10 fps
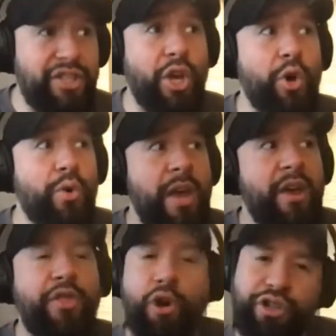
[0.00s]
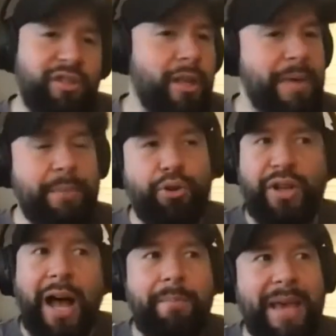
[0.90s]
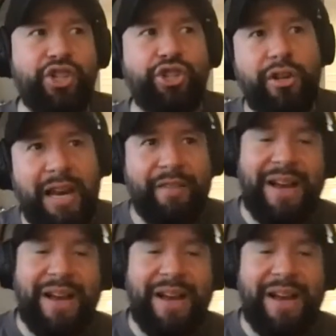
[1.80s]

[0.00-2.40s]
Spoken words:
So those are the people. So I make sure that if